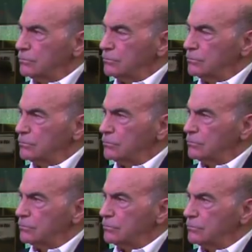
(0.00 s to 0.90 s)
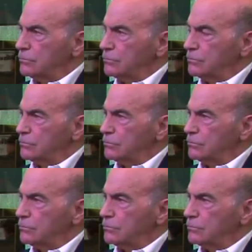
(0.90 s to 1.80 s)

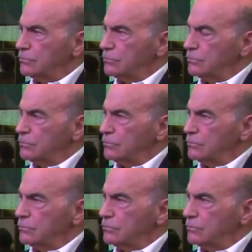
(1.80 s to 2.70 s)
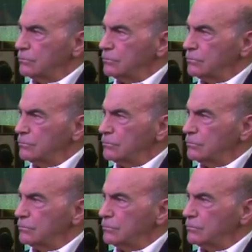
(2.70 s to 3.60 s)

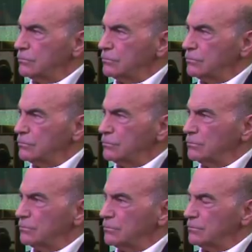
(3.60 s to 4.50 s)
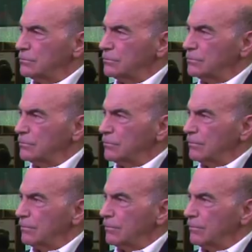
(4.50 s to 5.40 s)

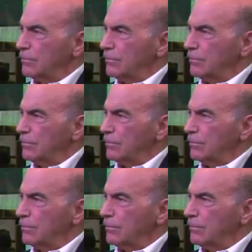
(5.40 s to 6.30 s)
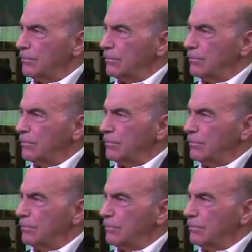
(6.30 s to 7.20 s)

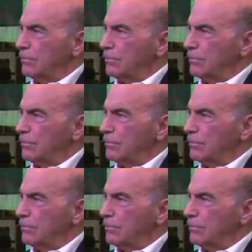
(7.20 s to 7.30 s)
(not speaking)